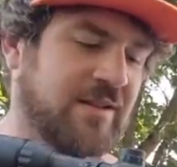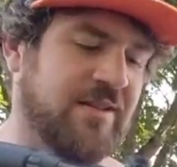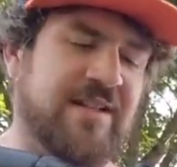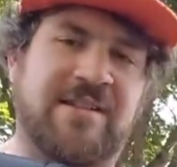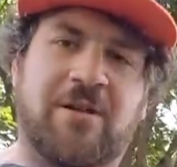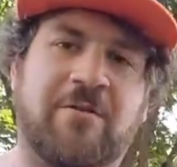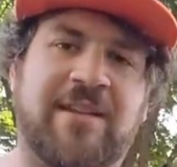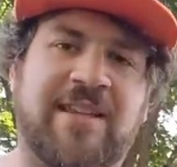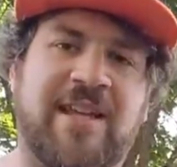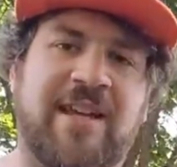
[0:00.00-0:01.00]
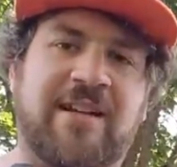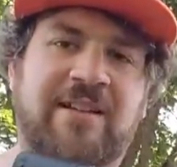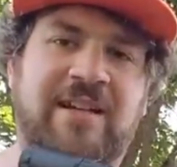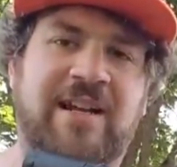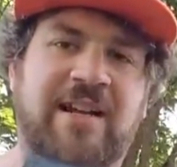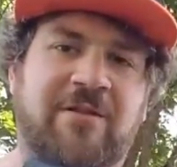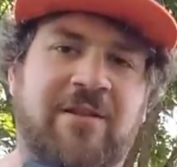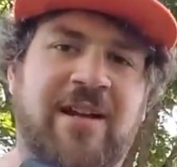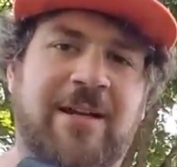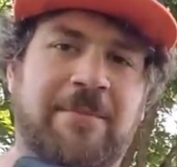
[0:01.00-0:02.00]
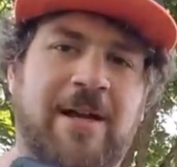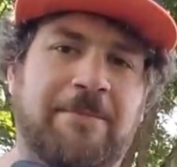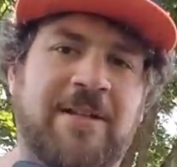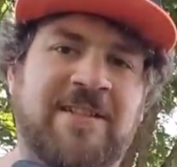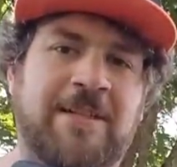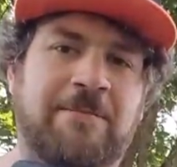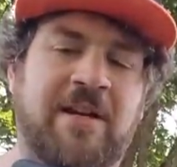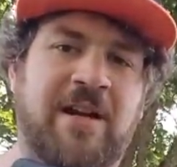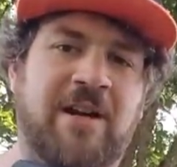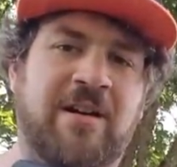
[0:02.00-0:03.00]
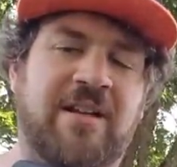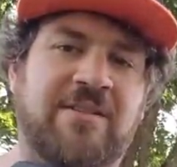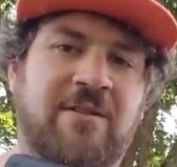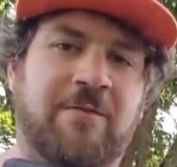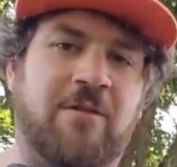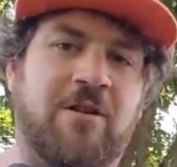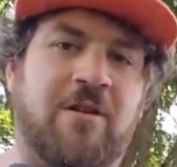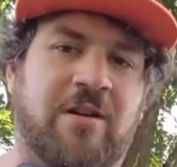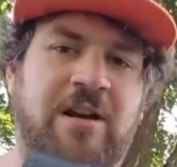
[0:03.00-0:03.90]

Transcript: That's the only thing that I don't like about PCP air guns overall.